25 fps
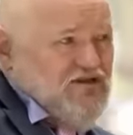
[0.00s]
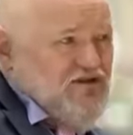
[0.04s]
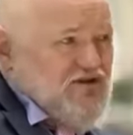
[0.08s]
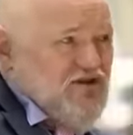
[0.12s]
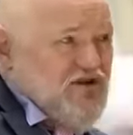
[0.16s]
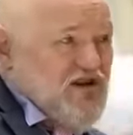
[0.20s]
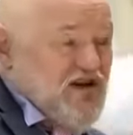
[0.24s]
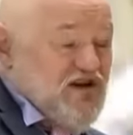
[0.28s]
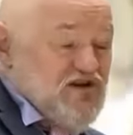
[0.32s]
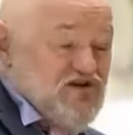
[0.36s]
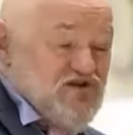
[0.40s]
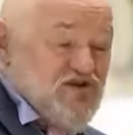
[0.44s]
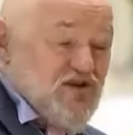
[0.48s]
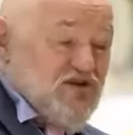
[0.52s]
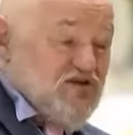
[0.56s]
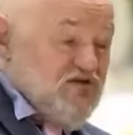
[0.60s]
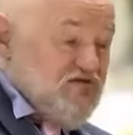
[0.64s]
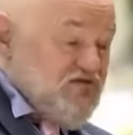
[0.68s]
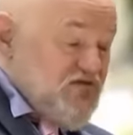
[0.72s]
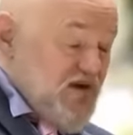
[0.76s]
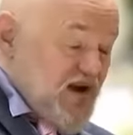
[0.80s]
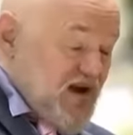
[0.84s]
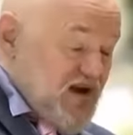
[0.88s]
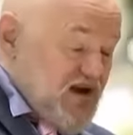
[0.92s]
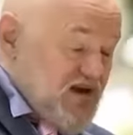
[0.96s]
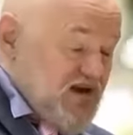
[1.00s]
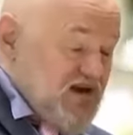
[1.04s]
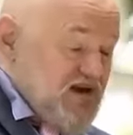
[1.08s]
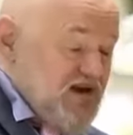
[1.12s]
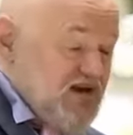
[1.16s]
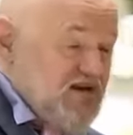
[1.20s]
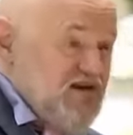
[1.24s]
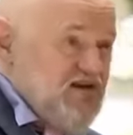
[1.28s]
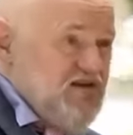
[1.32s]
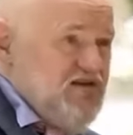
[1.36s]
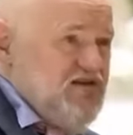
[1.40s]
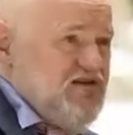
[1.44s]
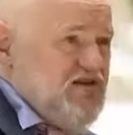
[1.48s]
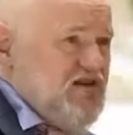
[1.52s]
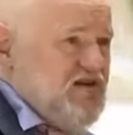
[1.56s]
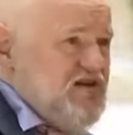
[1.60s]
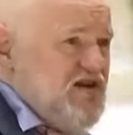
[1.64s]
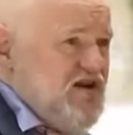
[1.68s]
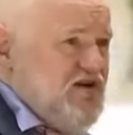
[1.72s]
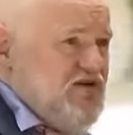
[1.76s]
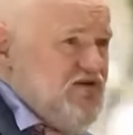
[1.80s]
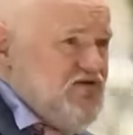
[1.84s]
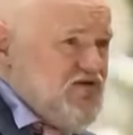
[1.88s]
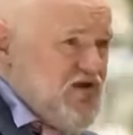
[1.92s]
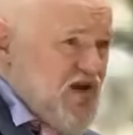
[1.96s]
The Christians very clearly in
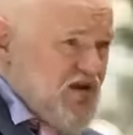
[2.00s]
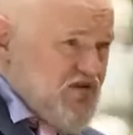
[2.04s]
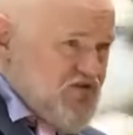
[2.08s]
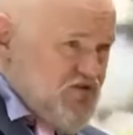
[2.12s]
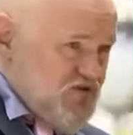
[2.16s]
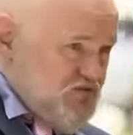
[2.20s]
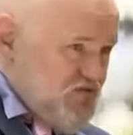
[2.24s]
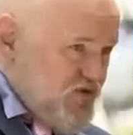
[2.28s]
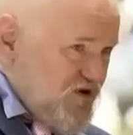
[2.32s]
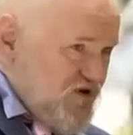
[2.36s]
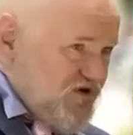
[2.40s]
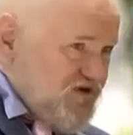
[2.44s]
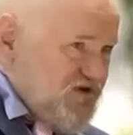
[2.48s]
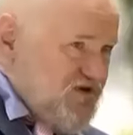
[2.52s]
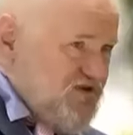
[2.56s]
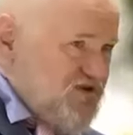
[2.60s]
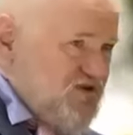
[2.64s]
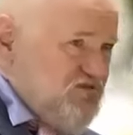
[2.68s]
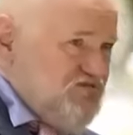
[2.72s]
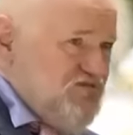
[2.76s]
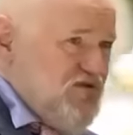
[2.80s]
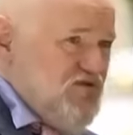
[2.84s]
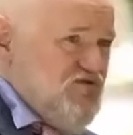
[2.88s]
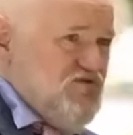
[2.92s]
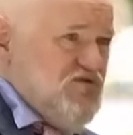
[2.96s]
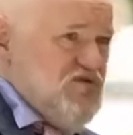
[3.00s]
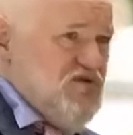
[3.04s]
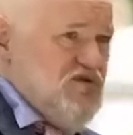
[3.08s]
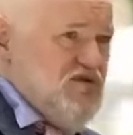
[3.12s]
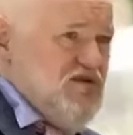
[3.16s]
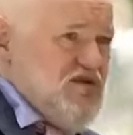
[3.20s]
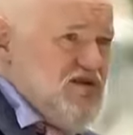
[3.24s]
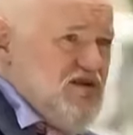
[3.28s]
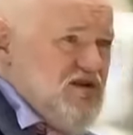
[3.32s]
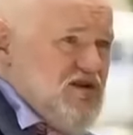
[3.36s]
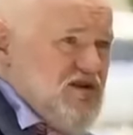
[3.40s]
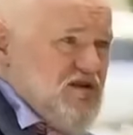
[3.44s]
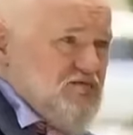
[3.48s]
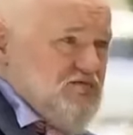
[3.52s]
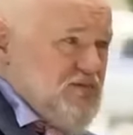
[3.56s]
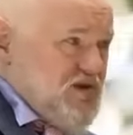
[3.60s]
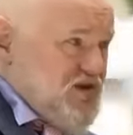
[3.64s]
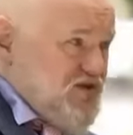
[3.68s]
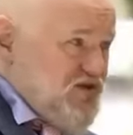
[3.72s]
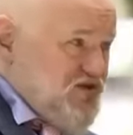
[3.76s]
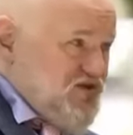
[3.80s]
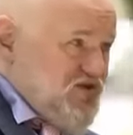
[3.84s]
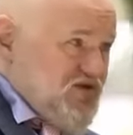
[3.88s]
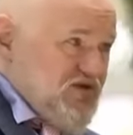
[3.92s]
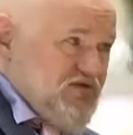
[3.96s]
Syria are supporting the power
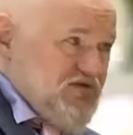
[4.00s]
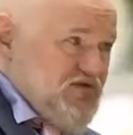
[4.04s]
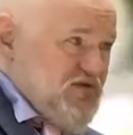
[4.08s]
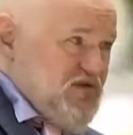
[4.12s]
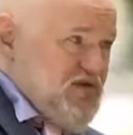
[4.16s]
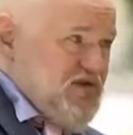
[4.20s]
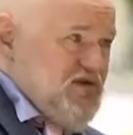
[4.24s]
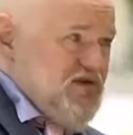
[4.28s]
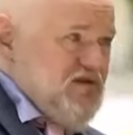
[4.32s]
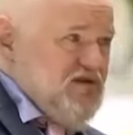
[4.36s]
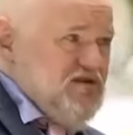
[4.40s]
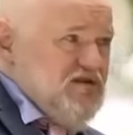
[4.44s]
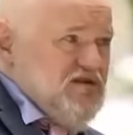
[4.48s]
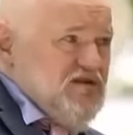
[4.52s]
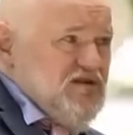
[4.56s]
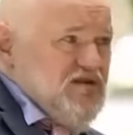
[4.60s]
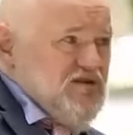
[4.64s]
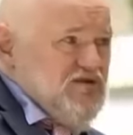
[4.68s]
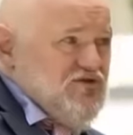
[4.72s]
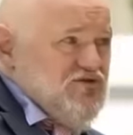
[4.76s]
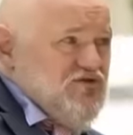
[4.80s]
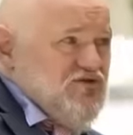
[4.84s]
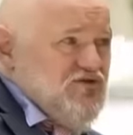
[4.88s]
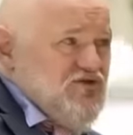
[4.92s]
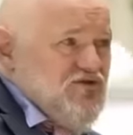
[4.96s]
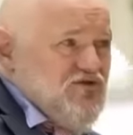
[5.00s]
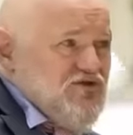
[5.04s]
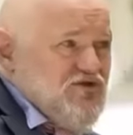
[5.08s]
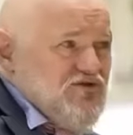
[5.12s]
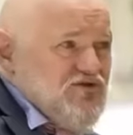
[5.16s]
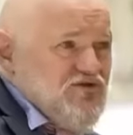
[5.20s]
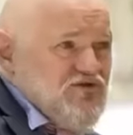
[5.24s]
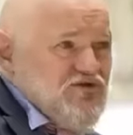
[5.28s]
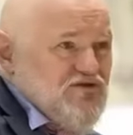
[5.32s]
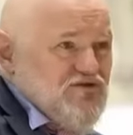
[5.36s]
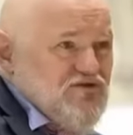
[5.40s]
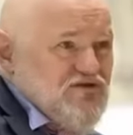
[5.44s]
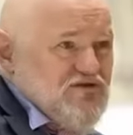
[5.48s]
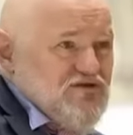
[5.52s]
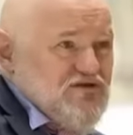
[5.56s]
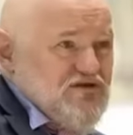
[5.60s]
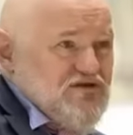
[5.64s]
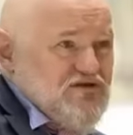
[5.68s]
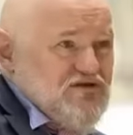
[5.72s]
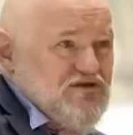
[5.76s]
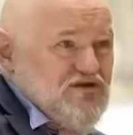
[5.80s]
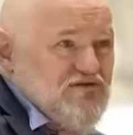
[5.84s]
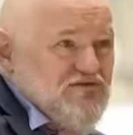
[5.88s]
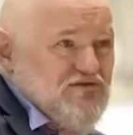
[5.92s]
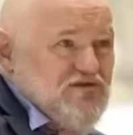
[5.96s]
because they fear
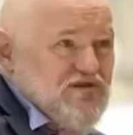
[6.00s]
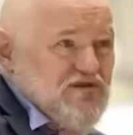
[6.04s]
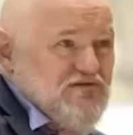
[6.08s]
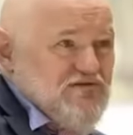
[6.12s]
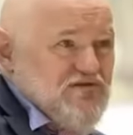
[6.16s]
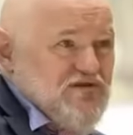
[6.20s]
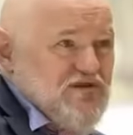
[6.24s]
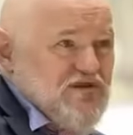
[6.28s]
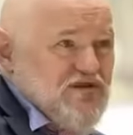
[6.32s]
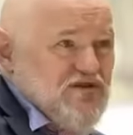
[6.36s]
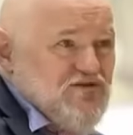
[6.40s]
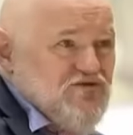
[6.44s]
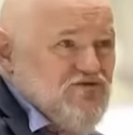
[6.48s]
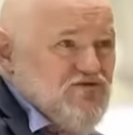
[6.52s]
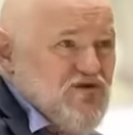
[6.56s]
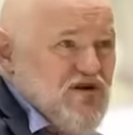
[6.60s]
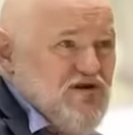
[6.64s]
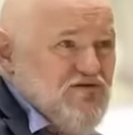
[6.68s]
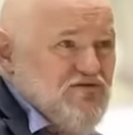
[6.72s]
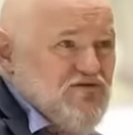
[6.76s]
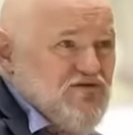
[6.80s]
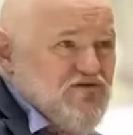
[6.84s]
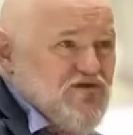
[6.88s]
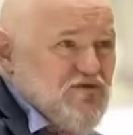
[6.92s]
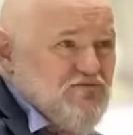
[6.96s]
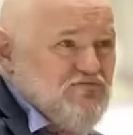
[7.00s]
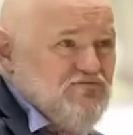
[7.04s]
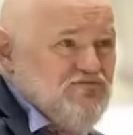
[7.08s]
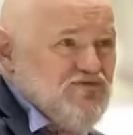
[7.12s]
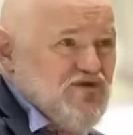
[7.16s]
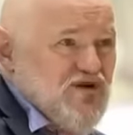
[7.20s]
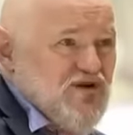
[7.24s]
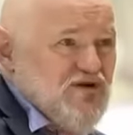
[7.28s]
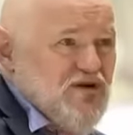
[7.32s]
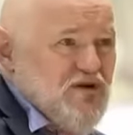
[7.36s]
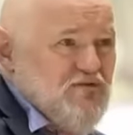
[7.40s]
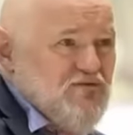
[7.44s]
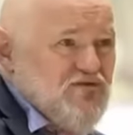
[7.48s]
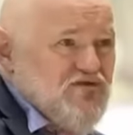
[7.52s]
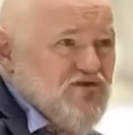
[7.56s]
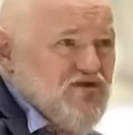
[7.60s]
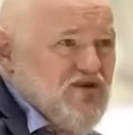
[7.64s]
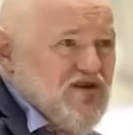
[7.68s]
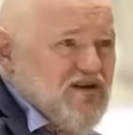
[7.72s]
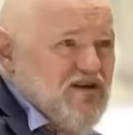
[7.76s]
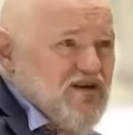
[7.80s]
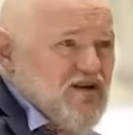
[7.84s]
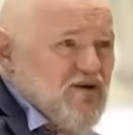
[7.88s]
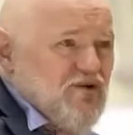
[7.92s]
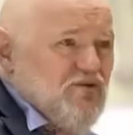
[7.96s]
they fear to have some problems
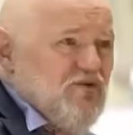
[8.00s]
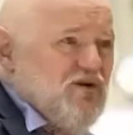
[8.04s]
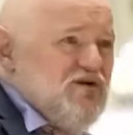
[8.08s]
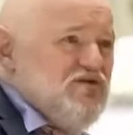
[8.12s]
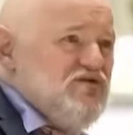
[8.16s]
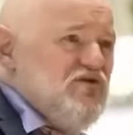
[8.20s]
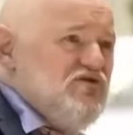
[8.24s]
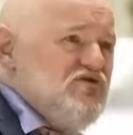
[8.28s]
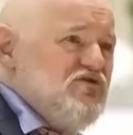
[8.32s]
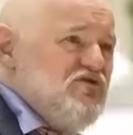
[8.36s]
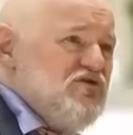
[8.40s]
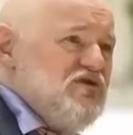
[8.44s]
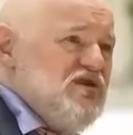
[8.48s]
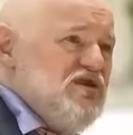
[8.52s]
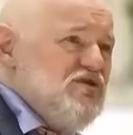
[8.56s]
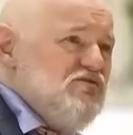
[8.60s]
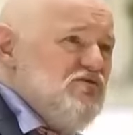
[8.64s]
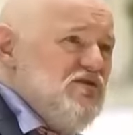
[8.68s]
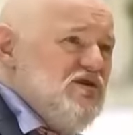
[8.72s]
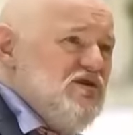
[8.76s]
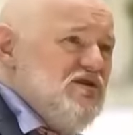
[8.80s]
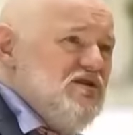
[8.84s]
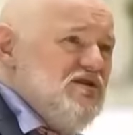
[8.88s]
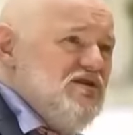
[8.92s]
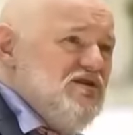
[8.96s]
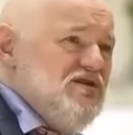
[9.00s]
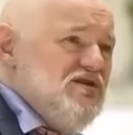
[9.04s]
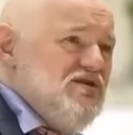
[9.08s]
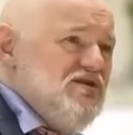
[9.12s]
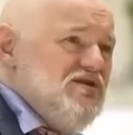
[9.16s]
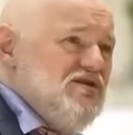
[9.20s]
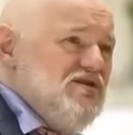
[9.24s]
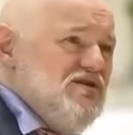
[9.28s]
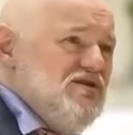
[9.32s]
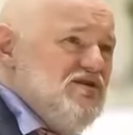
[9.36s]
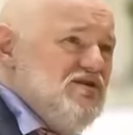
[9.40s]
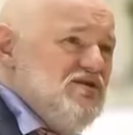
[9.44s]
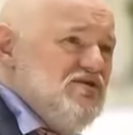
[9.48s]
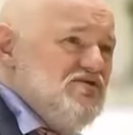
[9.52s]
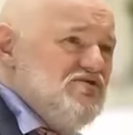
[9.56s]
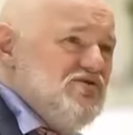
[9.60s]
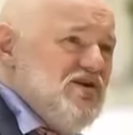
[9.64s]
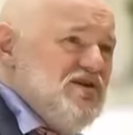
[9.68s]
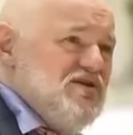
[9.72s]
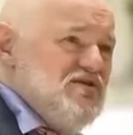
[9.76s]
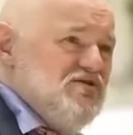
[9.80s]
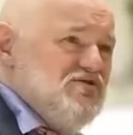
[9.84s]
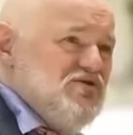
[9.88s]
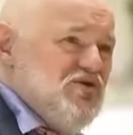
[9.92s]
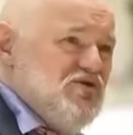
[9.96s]
when the Sunni will
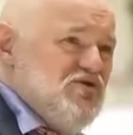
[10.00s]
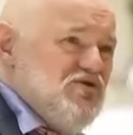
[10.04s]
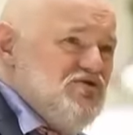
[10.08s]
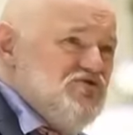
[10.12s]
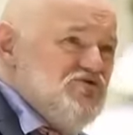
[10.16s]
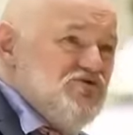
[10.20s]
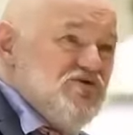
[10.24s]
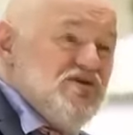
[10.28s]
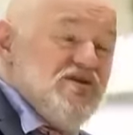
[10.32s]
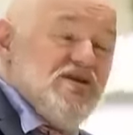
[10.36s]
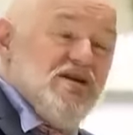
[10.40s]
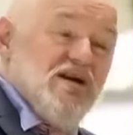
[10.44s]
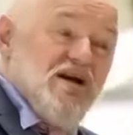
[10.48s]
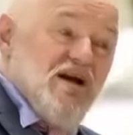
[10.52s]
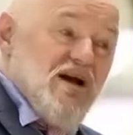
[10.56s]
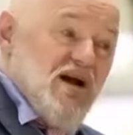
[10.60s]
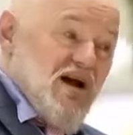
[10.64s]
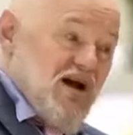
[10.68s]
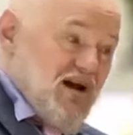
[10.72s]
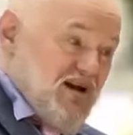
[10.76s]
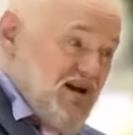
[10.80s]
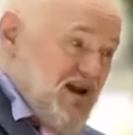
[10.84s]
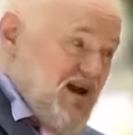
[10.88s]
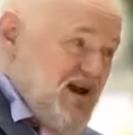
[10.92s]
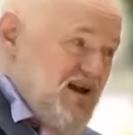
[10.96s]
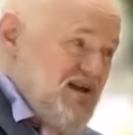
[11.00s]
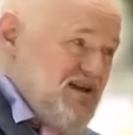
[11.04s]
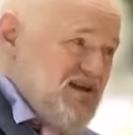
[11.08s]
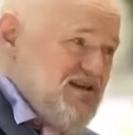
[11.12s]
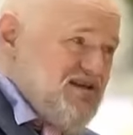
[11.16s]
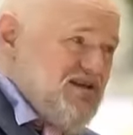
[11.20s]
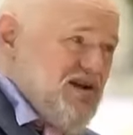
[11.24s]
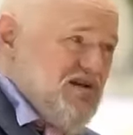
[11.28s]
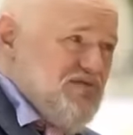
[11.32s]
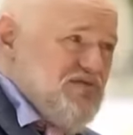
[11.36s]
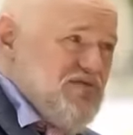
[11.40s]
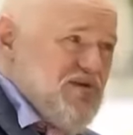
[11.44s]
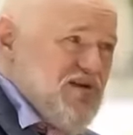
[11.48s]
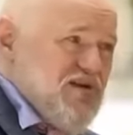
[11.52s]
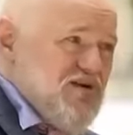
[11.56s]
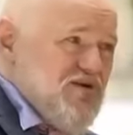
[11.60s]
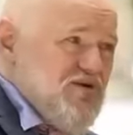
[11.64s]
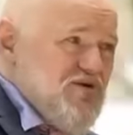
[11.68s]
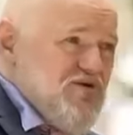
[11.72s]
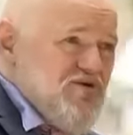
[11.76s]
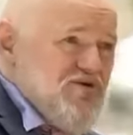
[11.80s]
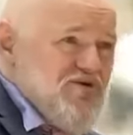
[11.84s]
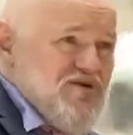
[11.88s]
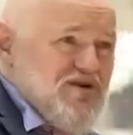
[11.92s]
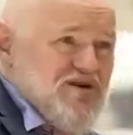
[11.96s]
reign on the country, like their
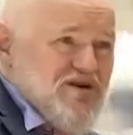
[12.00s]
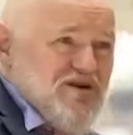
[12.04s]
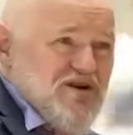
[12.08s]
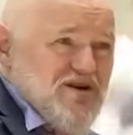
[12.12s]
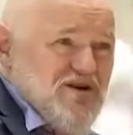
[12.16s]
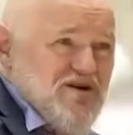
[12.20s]
fellow